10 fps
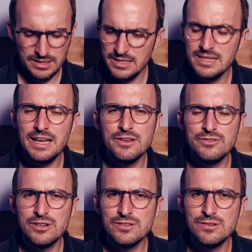Did I
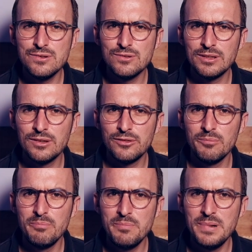just use one of the
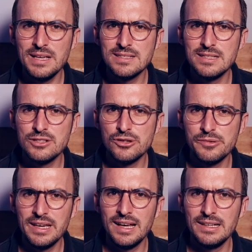best
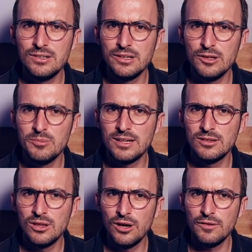literary allegory about
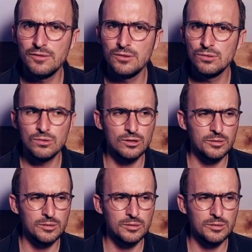love to talk